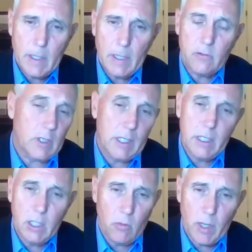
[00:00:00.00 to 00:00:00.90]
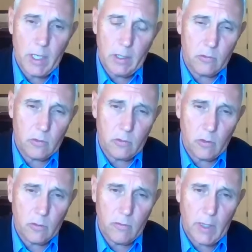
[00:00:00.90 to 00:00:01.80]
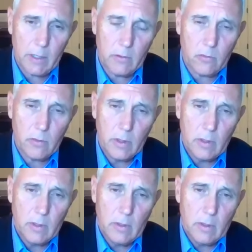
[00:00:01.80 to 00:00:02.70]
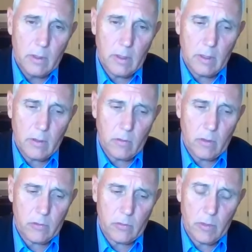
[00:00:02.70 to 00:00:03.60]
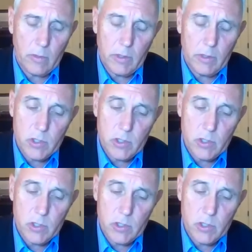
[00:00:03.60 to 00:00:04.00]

isolating Iran as it sowed violence uh, across the region.